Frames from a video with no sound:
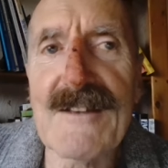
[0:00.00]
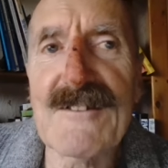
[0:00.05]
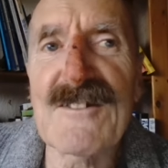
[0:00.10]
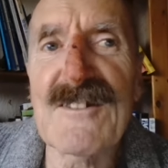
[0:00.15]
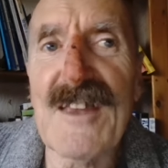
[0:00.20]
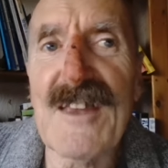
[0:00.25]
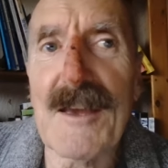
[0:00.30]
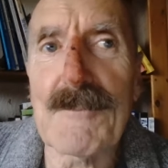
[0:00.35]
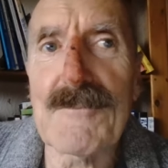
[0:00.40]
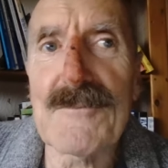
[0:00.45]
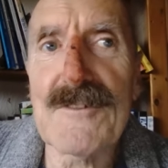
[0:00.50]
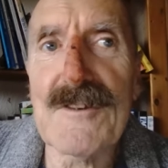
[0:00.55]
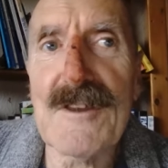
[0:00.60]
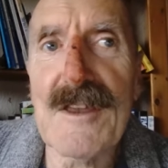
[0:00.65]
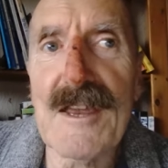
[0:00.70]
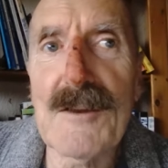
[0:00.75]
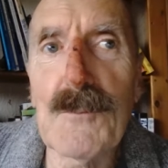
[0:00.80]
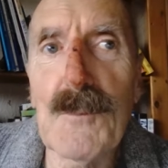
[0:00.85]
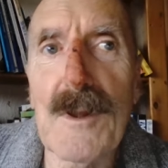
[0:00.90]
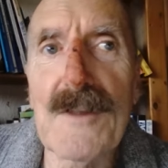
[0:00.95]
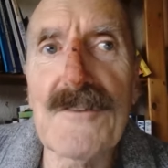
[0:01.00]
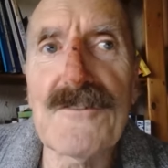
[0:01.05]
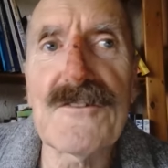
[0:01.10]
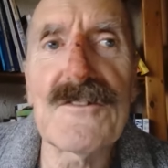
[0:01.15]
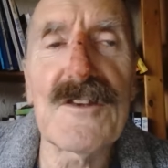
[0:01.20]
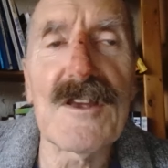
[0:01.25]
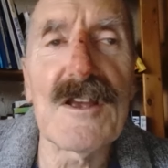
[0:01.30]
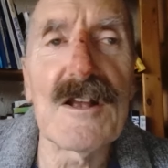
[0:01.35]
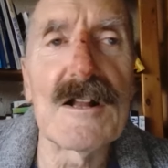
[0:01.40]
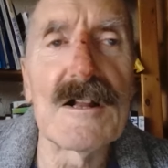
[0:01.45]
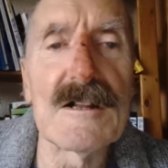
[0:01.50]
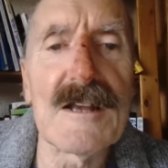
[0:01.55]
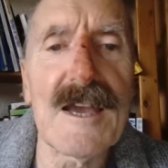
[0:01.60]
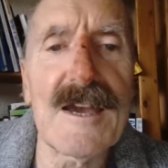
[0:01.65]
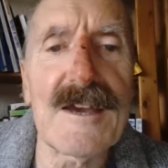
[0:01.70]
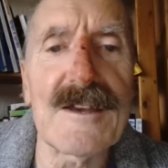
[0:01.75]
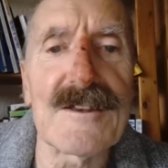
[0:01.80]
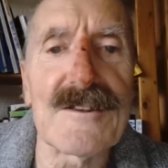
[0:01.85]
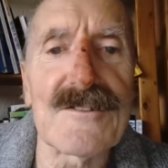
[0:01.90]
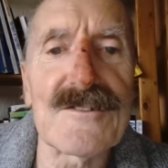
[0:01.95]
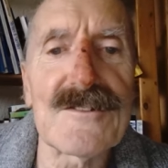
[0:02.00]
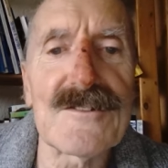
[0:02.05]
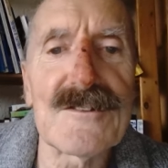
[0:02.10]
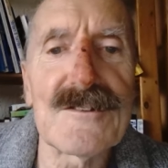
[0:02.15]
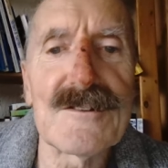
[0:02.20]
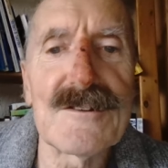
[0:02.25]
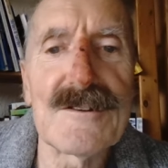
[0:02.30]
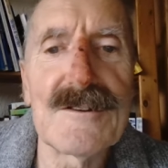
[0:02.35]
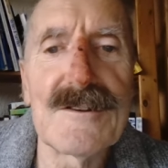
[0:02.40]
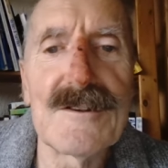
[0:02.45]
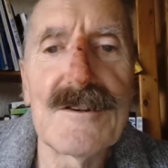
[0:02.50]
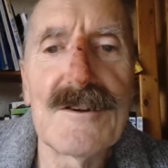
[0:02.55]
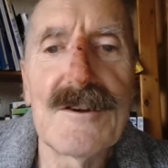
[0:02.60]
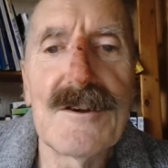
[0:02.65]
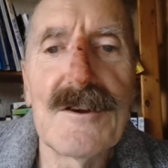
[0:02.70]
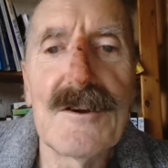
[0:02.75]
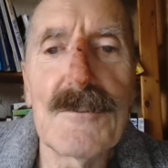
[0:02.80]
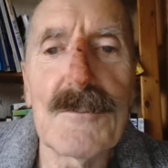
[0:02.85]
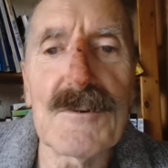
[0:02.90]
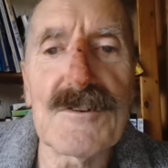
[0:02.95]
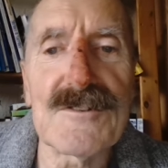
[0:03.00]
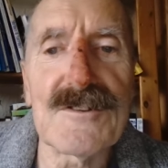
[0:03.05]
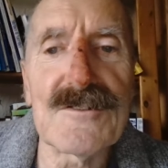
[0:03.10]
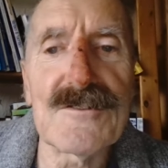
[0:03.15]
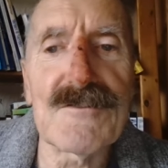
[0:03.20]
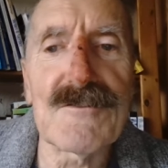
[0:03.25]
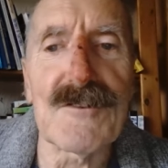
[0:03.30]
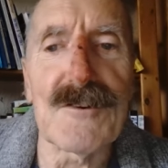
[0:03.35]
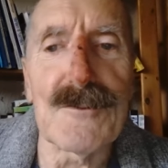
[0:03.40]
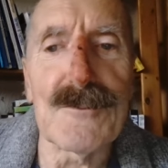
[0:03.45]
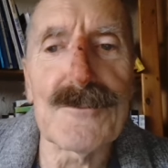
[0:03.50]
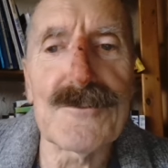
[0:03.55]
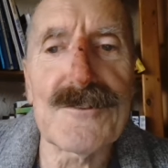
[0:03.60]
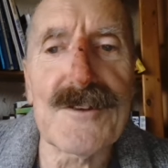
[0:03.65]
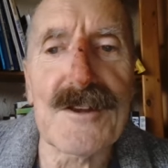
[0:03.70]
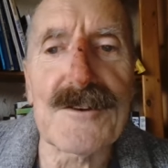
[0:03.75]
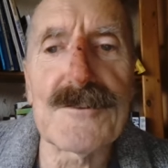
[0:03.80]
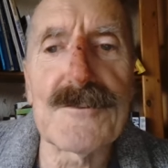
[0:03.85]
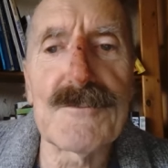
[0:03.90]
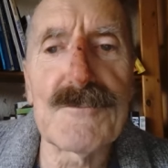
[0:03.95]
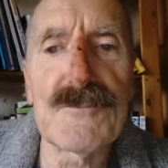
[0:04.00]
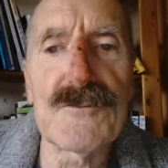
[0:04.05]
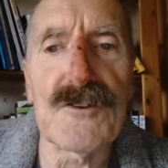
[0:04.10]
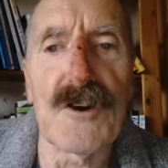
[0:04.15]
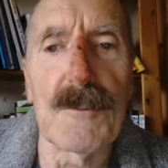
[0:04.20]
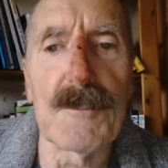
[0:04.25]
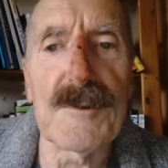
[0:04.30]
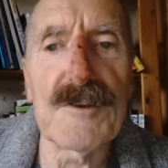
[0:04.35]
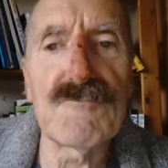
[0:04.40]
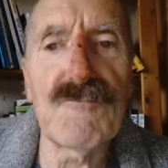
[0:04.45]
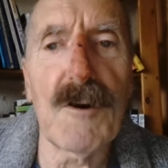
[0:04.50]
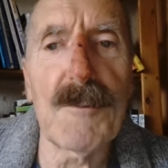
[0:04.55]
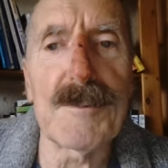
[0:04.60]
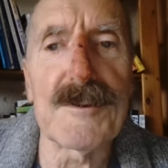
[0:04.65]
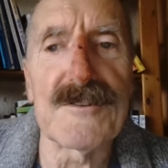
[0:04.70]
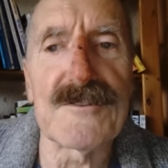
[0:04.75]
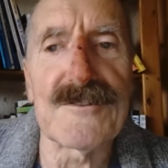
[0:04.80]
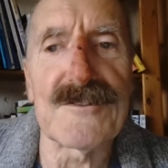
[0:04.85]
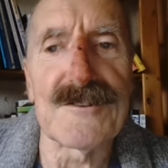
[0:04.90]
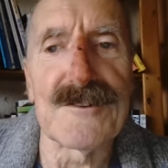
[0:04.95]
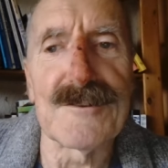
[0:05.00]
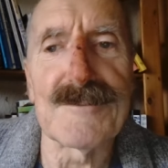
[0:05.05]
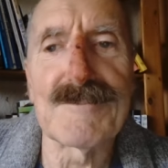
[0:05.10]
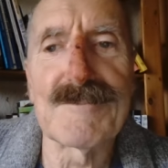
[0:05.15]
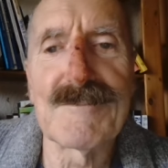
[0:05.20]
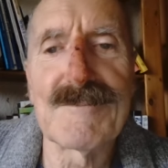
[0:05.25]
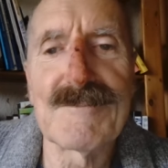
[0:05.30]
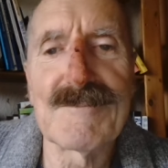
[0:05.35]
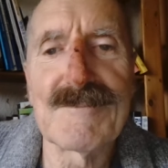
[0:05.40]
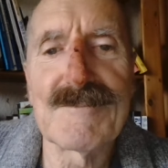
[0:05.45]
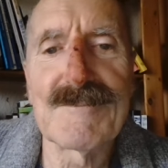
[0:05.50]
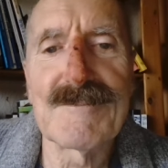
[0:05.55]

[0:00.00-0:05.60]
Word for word: except in one single case, which is, of course, that of Tommy Robinson